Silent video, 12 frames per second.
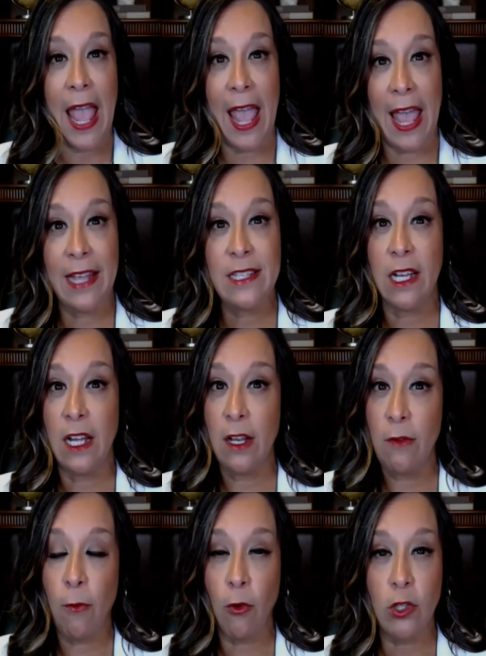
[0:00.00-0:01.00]
And
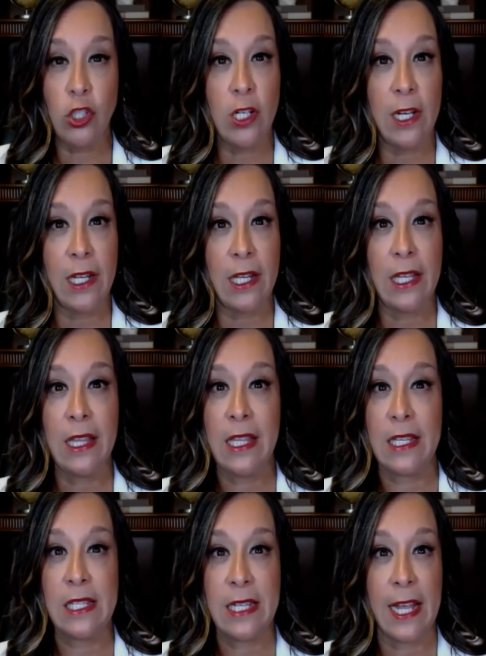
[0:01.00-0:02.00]
unfortunately,
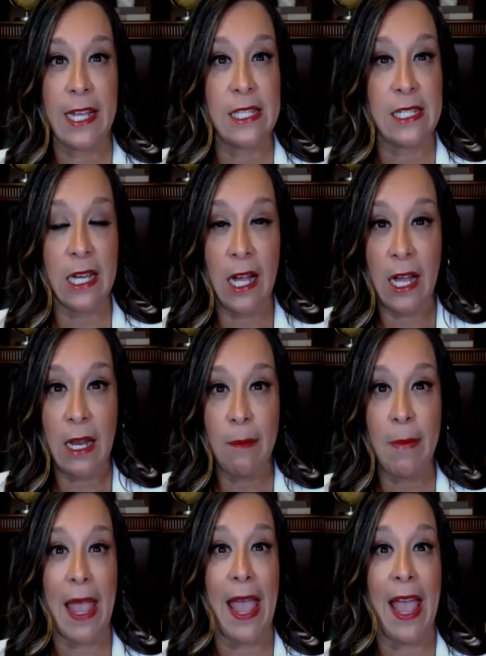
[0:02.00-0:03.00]
this takes time